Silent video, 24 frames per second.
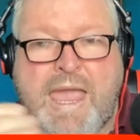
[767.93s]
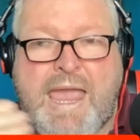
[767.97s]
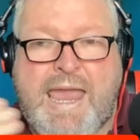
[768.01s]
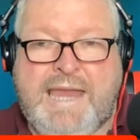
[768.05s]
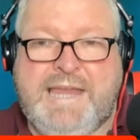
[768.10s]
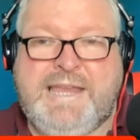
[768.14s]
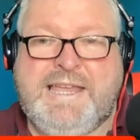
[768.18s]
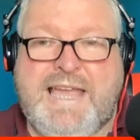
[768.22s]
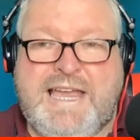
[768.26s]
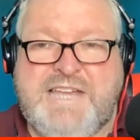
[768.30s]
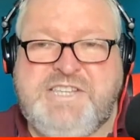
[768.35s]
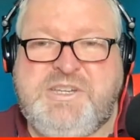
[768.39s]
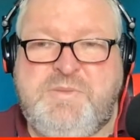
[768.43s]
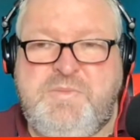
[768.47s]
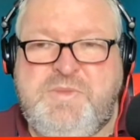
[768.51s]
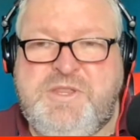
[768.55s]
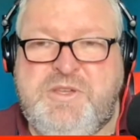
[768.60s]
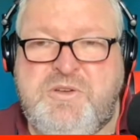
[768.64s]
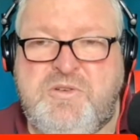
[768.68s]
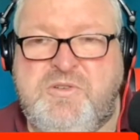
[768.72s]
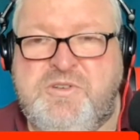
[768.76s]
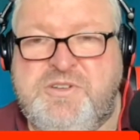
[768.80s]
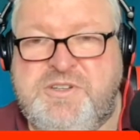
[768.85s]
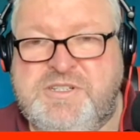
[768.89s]
Engaging with
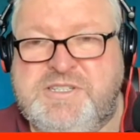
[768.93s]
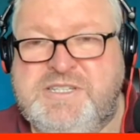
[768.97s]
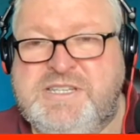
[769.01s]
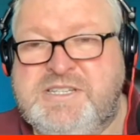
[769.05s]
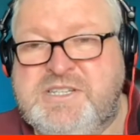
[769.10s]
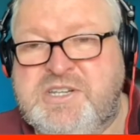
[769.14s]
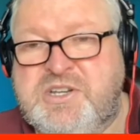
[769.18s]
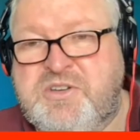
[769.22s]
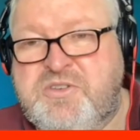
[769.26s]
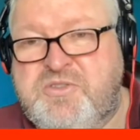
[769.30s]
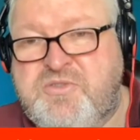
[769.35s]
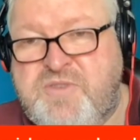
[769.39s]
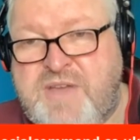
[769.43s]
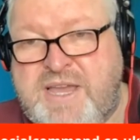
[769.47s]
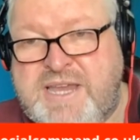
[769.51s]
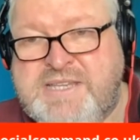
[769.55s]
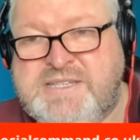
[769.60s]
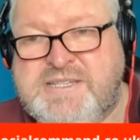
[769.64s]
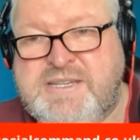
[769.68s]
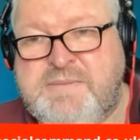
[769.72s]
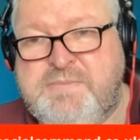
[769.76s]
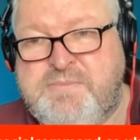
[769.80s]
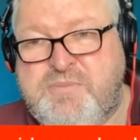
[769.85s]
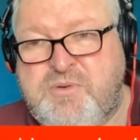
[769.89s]
the audience is of
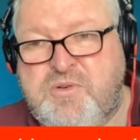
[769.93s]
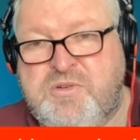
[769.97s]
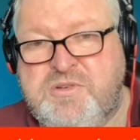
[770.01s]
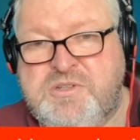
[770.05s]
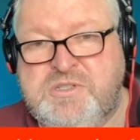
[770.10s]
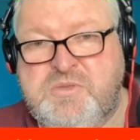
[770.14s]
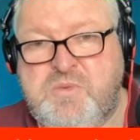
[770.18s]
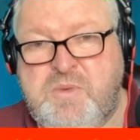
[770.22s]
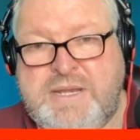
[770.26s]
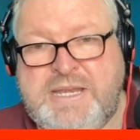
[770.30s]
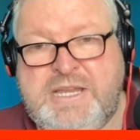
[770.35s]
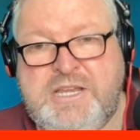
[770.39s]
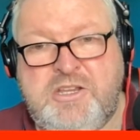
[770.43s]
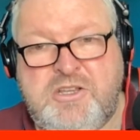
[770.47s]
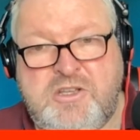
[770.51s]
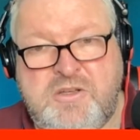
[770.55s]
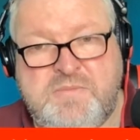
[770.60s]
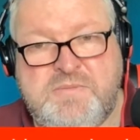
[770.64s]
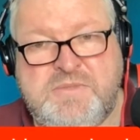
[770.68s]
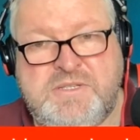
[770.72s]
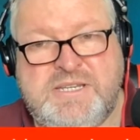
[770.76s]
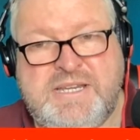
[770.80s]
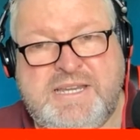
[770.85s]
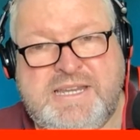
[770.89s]
great importance when it
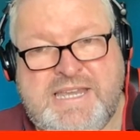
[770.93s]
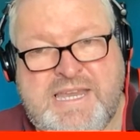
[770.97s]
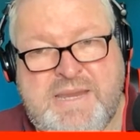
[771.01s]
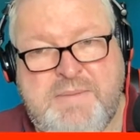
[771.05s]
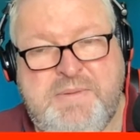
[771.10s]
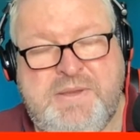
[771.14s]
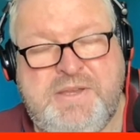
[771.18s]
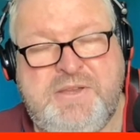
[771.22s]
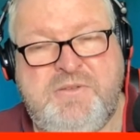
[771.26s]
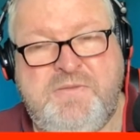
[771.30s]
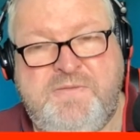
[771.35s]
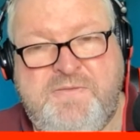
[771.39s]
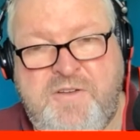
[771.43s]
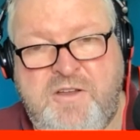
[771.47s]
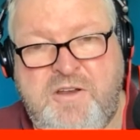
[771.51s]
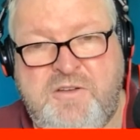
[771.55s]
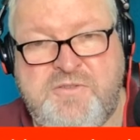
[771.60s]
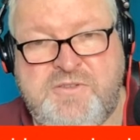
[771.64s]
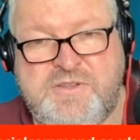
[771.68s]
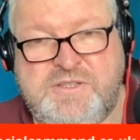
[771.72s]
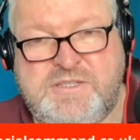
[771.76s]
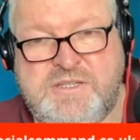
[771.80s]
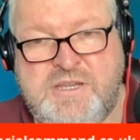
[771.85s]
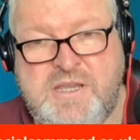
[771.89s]
comes to keeping your
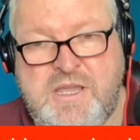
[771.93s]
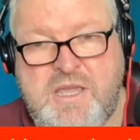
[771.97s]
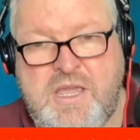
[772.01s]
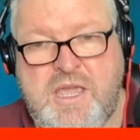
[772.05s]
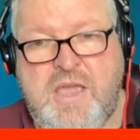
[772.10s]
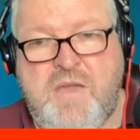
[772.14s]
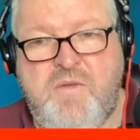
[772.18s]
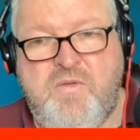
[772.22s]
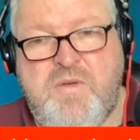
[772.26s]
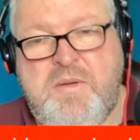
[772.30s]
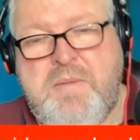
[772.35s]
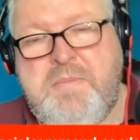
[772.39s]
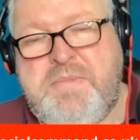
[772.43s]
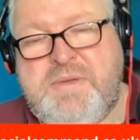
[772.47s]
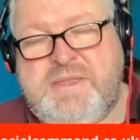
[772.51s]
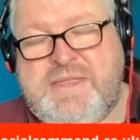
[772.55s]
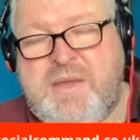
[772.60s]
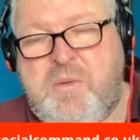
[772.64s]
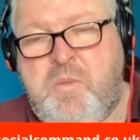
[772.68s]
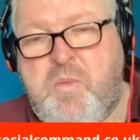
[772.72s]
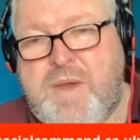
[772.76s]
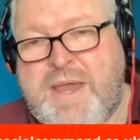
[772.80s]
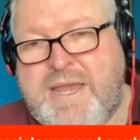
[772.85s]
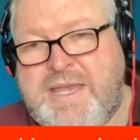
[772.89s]
followers. Remember
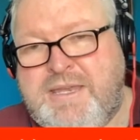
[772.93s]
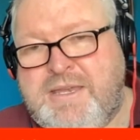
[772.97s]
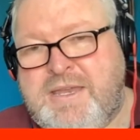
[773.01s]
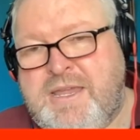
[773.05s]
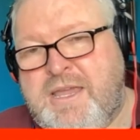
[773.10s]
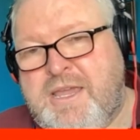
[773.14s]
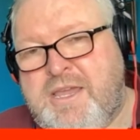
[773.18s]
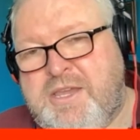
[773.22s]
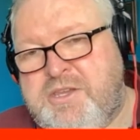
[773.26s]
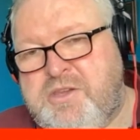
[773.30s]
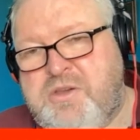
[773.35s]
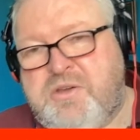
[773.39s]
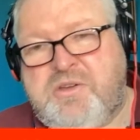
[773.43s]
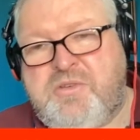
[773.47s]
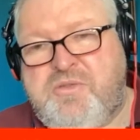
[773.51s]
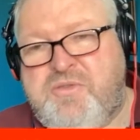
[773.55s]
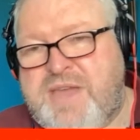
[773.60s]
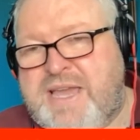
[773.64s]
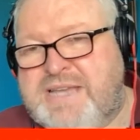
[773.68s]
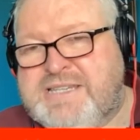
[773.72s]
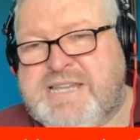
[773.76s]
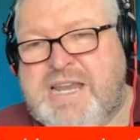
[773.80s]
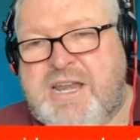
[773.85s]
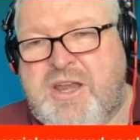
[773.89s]
that when you
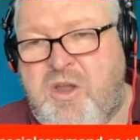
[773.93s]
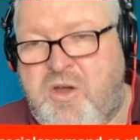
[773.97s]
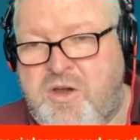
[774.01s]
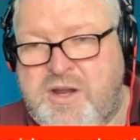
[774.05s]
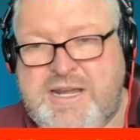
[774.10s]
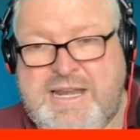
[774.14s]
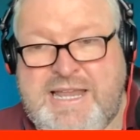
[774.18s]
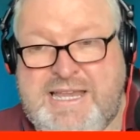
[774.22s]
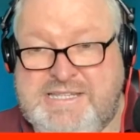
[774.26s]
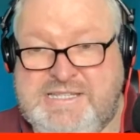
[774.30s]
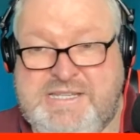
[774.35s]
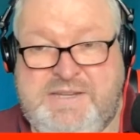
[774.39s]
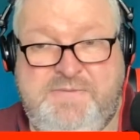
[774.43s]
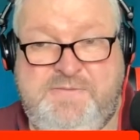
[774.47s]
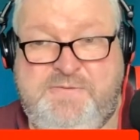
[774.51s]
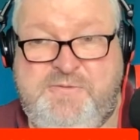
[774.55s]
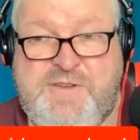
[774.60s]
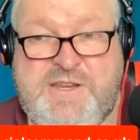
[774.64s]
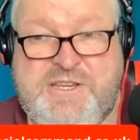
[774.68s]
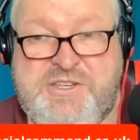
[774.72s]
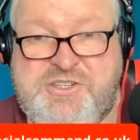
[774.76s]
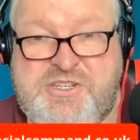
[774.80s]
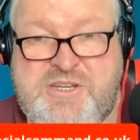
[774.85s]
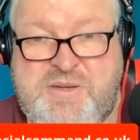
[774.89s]
create a long-lasting
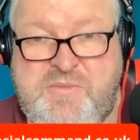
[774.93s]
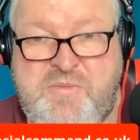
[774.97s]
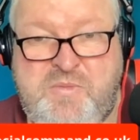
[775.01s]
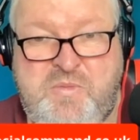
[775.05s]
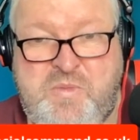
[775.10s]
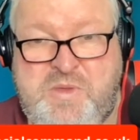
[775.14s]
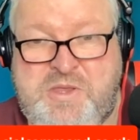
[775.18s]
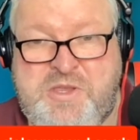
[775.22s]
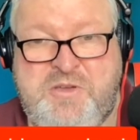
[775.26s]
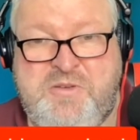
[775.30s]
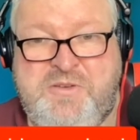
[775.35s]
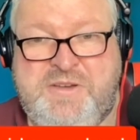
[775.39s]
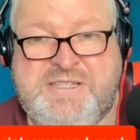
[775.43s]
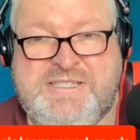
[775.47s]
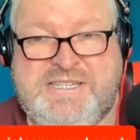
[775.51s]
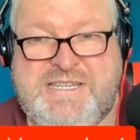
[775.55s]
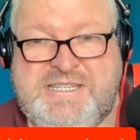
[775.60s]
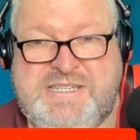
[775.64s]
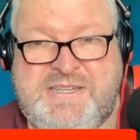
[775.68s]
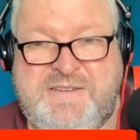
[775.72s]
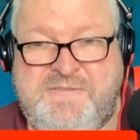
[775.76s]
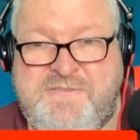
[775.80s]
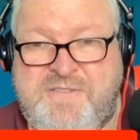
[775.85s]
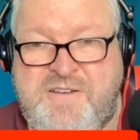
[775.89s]
friendship with your
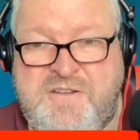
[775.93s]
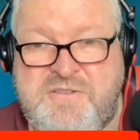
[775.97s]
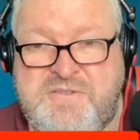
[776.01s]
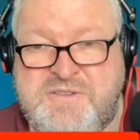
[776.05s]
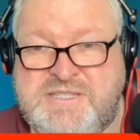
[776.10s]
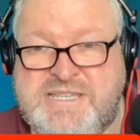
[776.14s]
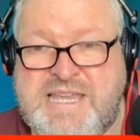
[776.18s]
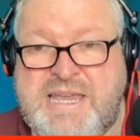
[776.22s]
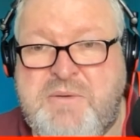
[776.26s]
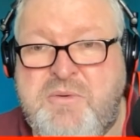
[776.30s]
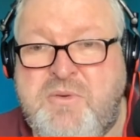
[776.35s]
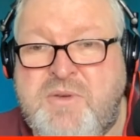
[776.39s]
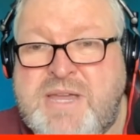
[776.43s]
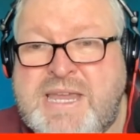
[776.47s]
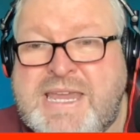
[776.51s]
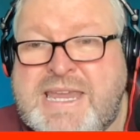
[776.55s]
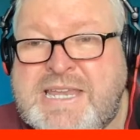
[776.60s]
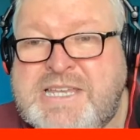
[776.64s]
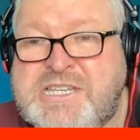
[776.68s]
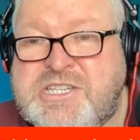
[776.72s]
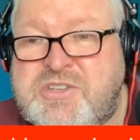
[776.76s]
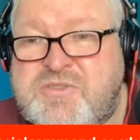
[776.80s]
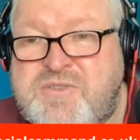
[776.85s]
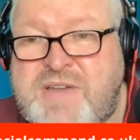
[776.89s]
existing followers, they will
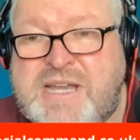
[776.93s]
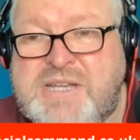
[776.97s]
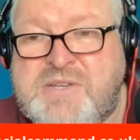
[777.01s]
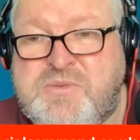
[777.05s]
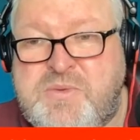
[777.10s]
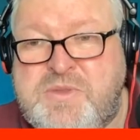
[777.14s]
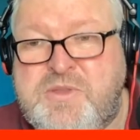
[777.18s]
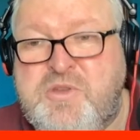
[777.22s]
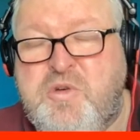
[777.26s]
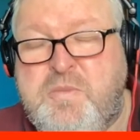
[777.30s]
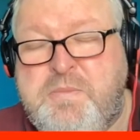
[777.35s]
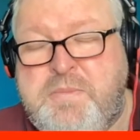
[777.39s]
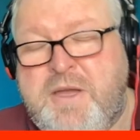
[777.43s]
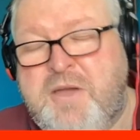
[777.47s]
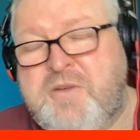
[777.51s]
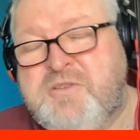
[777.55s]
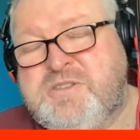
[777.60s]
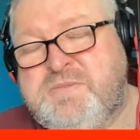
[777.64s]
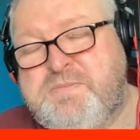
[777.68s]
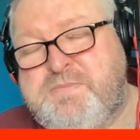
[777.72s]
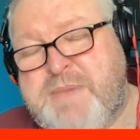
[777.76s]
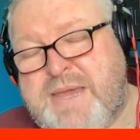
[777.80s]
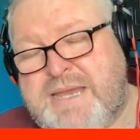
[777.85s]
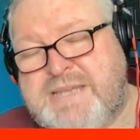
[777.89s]
interact with your
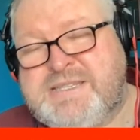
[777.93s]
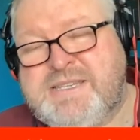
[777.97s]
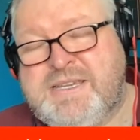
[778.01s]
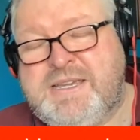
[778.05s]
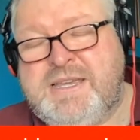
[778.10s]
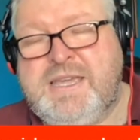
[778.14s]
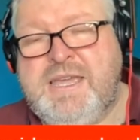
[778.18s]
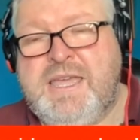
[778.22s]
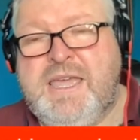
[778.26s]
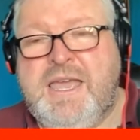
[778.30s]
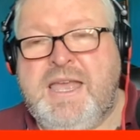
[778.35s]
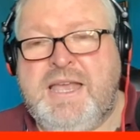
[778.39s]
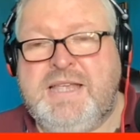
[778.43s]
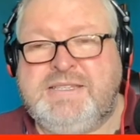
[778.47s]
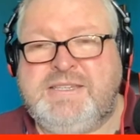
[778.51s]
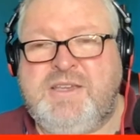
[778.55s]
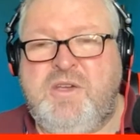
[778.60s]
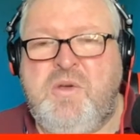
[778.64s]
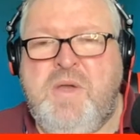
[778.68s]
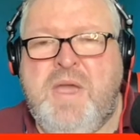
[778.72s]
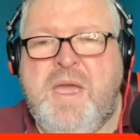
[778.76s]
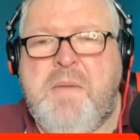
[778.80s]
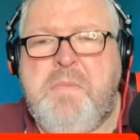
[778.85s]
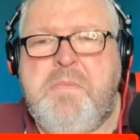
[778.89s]
posts better.
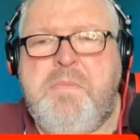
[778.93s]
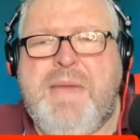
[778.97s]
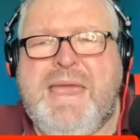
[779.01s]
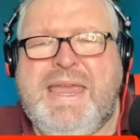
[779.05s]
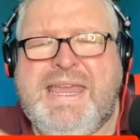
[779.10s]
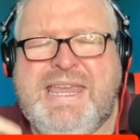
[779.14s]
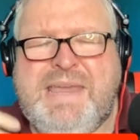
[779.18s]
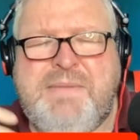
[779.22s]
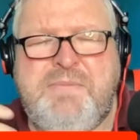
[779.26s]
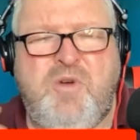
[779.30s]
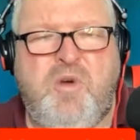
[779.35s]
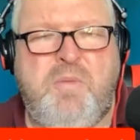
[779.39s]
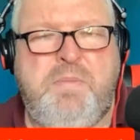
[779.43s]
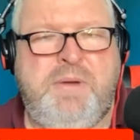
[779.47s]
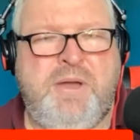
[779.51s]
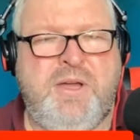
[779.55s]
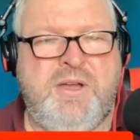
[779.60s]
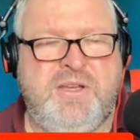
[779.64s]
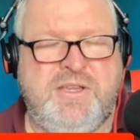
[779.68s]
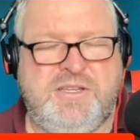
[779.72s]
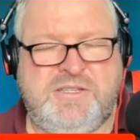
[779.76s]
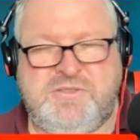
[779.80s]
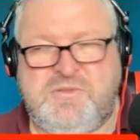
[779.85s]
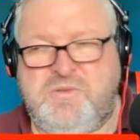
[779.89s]
So make it more
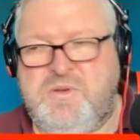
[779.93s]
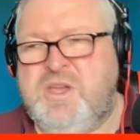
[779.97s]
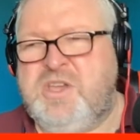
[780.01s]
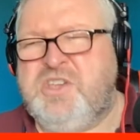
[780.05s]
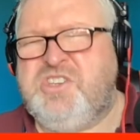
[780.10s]
personal.